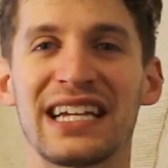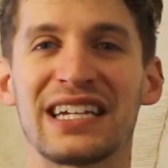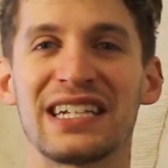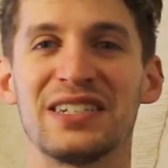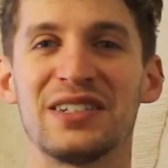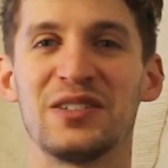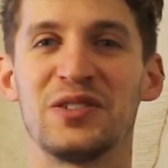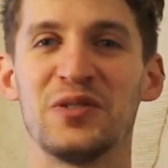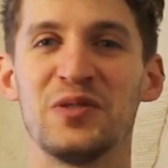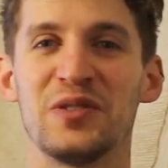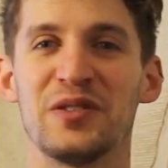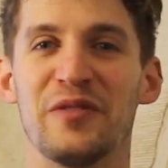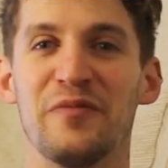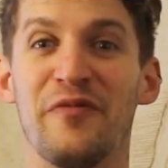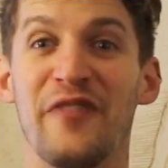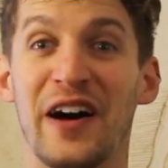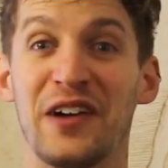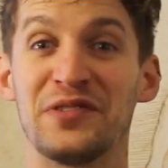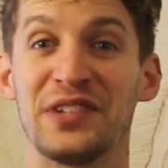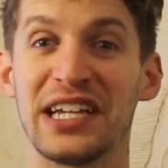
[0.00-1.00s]
I could do the
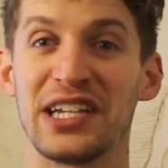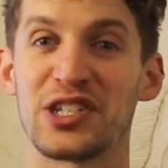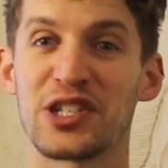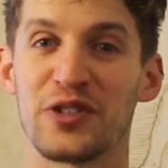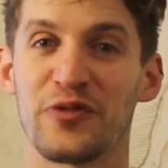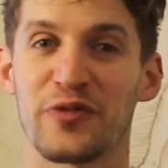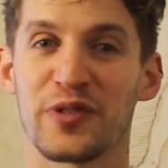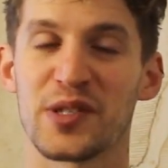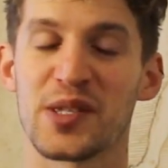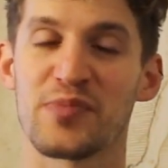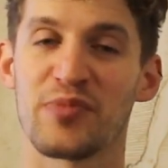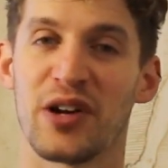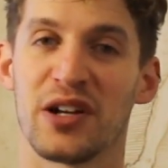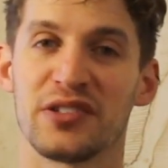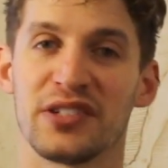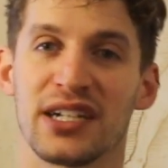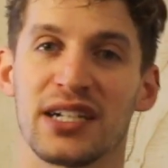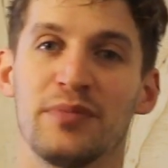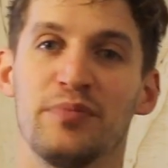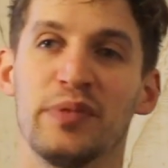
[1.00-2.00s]
foundation for this
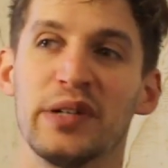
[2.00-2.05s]
project,